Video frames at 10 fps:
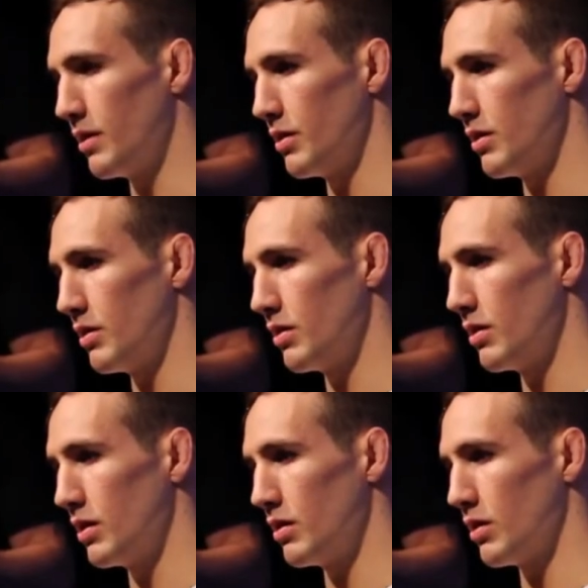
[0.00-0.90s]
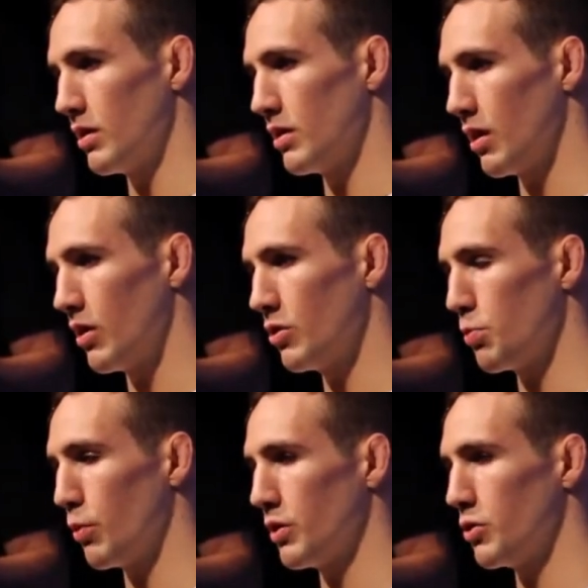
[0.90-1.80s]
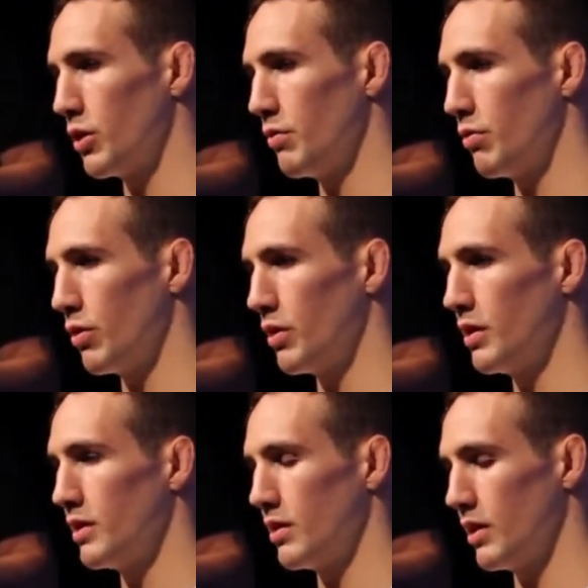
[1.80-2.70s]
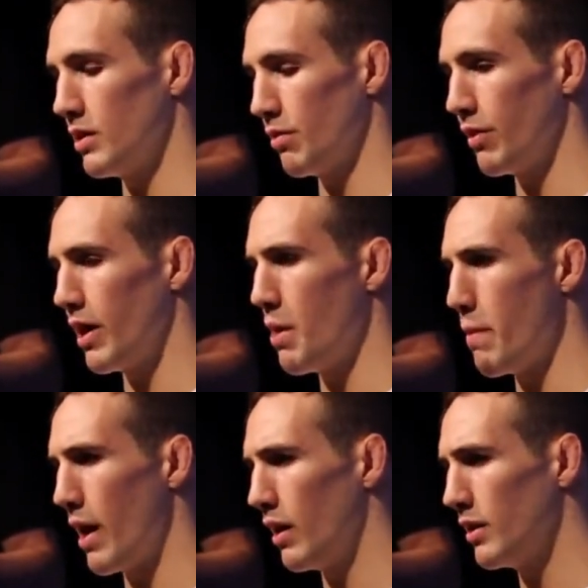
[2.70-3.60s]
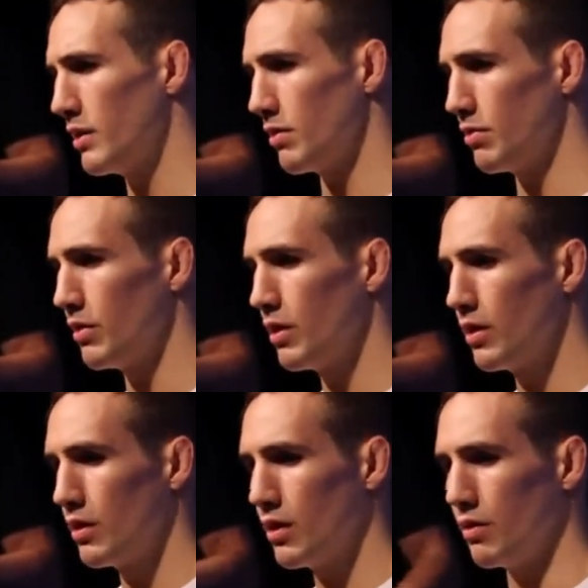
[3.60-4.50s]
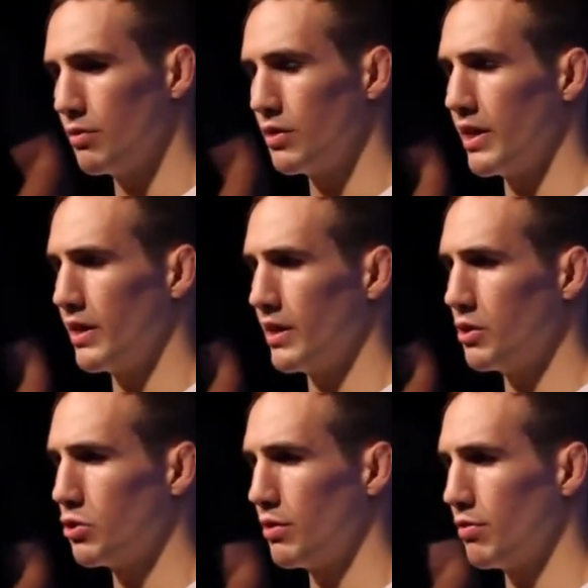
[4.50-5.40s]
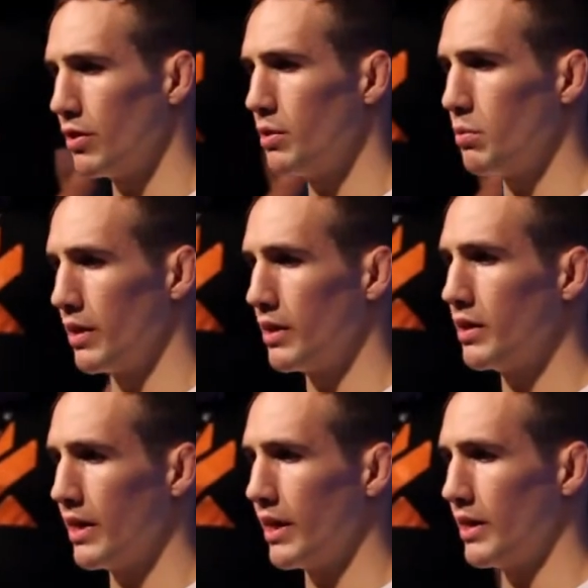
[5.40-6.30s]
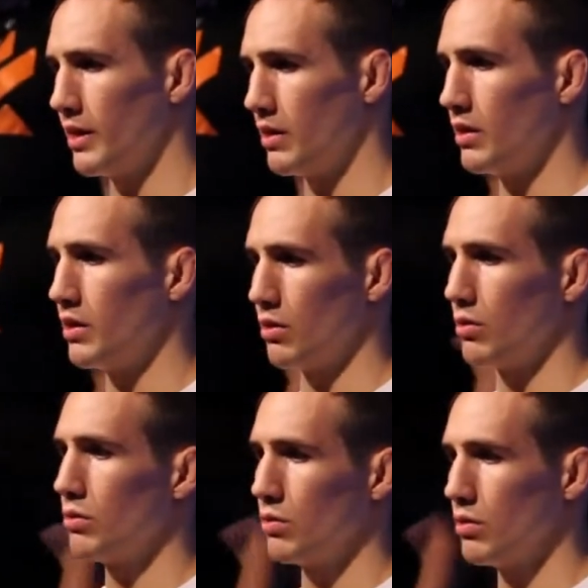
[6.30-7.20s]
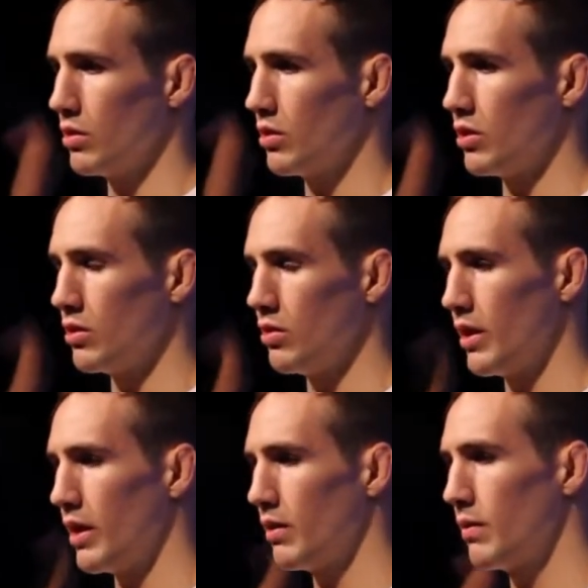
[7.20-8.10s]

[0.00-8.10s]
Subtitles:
It's a hard sport to train for, and it's a fine balance of staying injury free but getting, you know, as good as you can.